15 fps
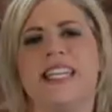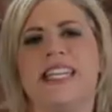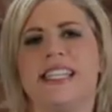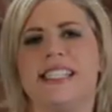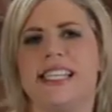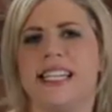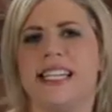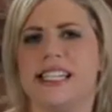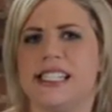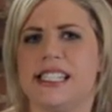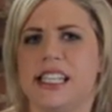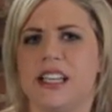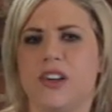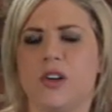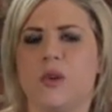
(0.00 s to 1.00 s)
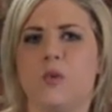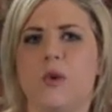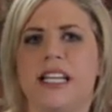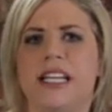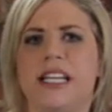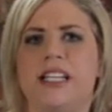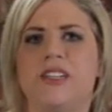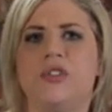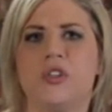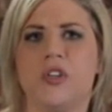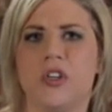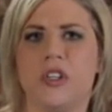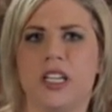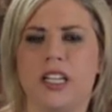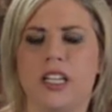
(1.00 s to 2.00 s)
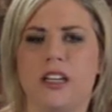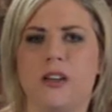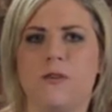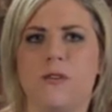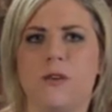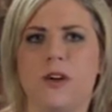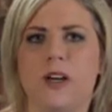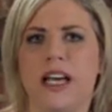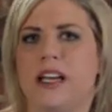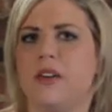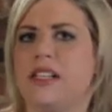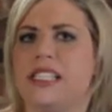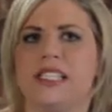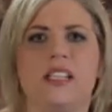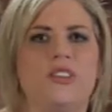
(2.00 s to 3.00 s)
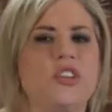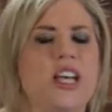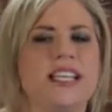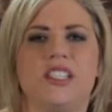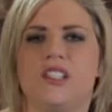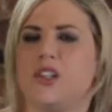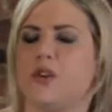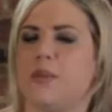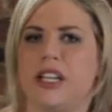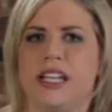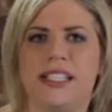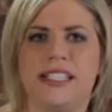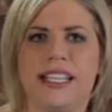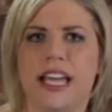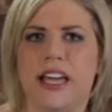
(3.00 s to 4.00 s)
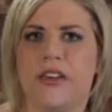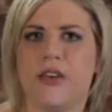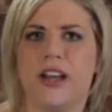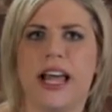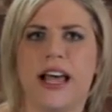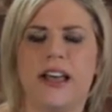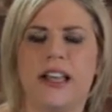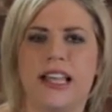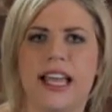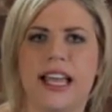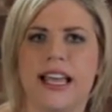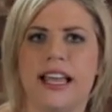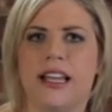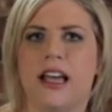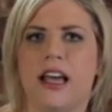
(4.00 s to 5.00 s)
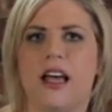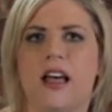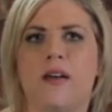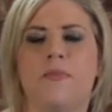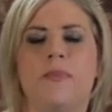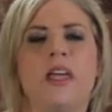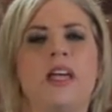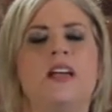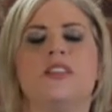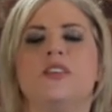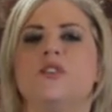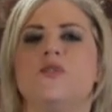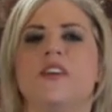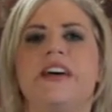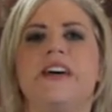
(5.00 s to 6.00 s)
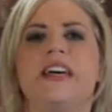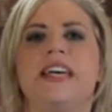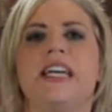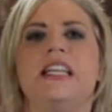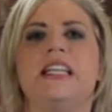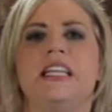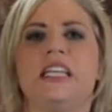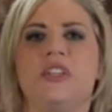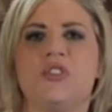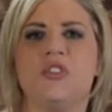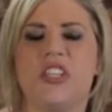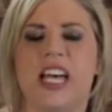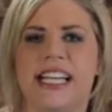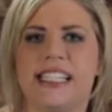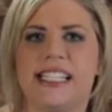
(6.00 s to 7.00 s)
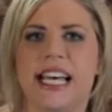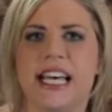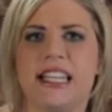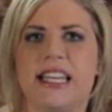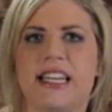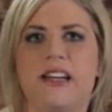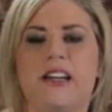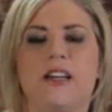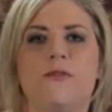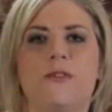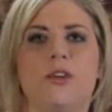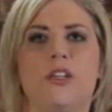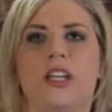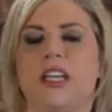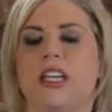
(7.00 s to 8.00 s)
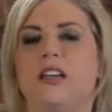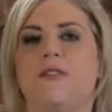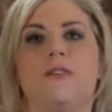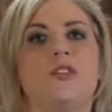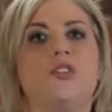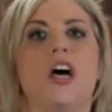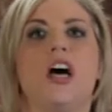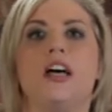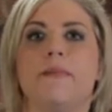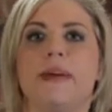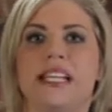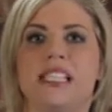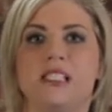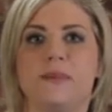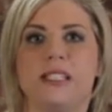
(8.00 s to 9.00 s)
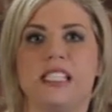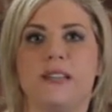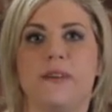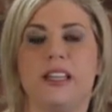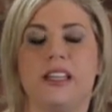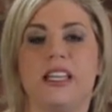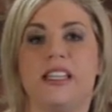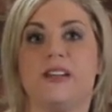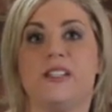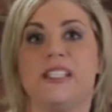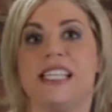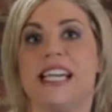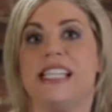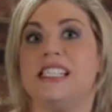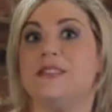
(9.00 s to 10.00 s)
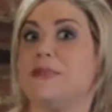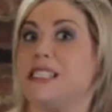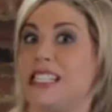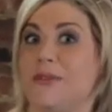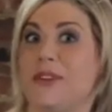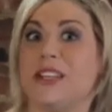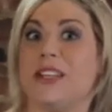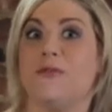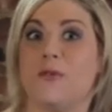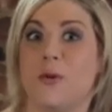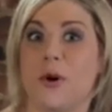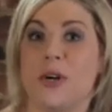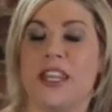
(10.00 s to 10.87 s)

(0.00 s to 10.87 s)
need to consider what it is you're looking for. I always suggest, you know, putting together an outline. There's very niche sites out there. If you're looking for tall men specifically, there's sites specifically for